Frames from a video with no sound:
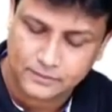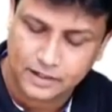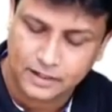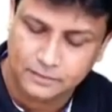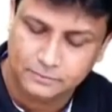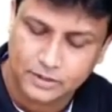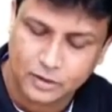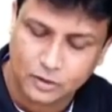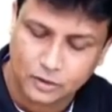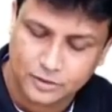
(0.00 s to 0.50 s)

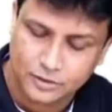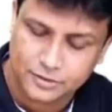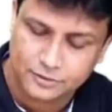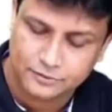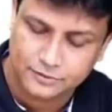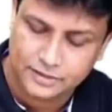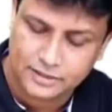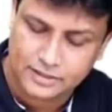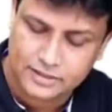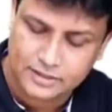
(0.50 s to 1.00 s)
And because
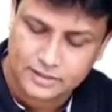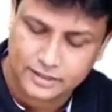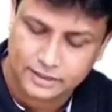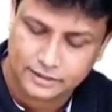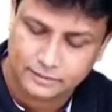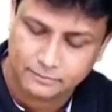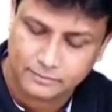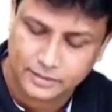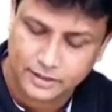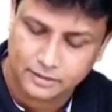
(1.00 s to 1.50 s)
of this,
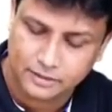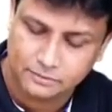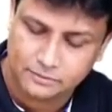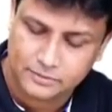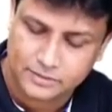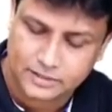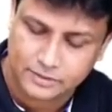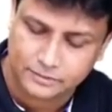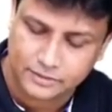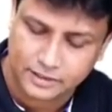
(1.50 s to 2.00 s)
it will
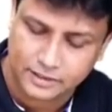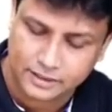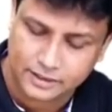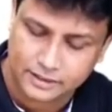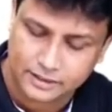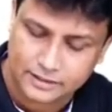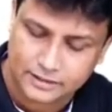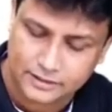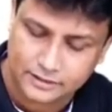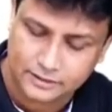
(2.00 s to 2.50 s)
become something
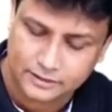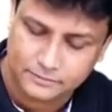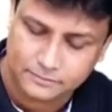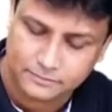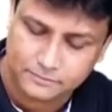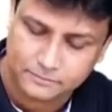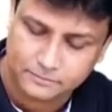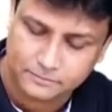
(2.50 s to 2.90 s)
like this here.